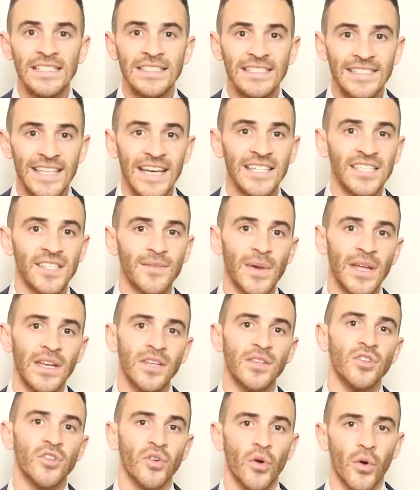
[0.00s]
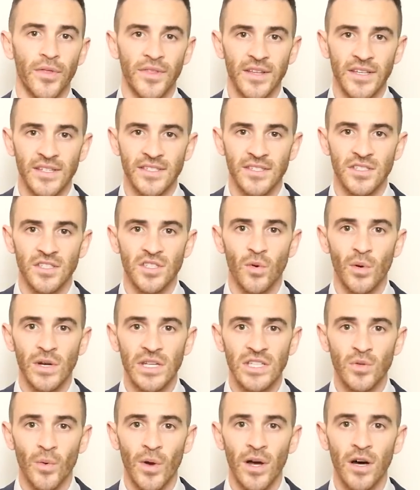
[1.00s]
decimated the Northeast in
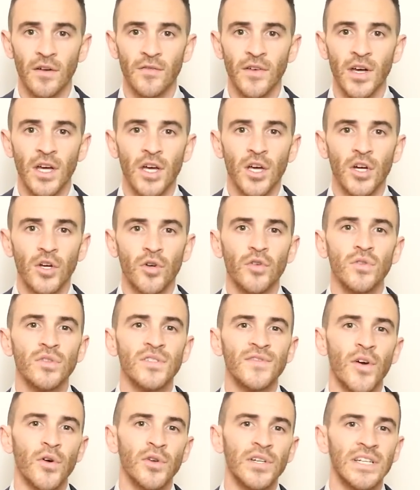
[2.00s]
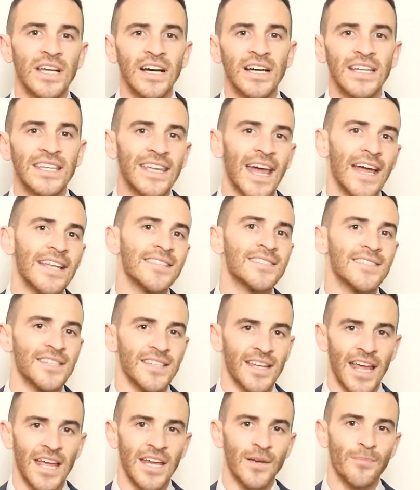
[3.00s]
2012, Cruz voted against
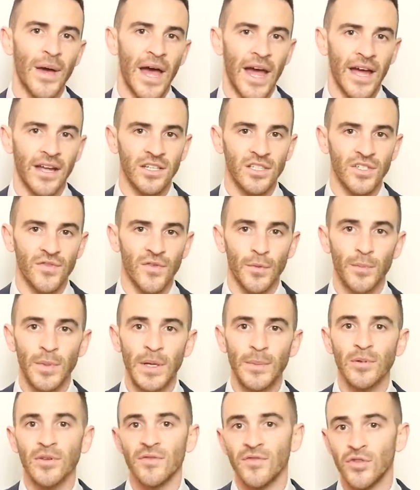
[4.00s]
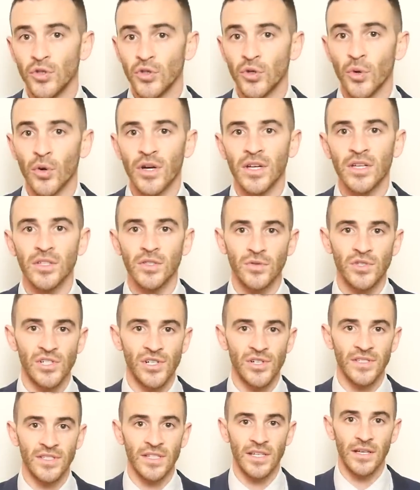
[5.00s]
an aid package for the people of New York and New
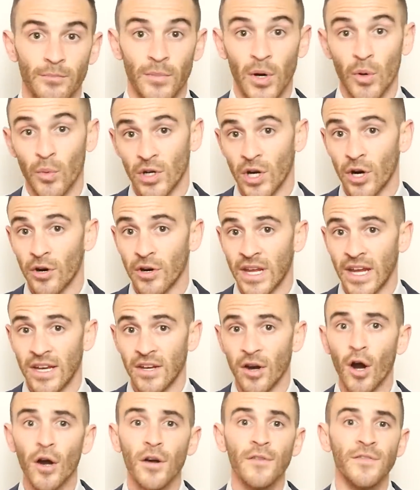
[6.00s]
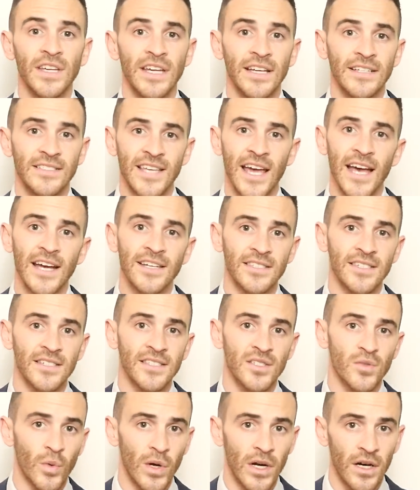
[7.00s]
Jersey. But when Hurricane Harvey hit
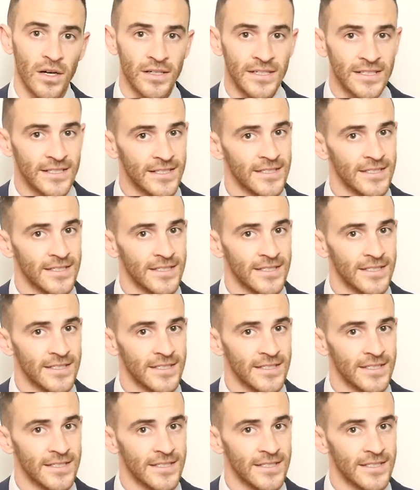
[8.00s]
Texas, well,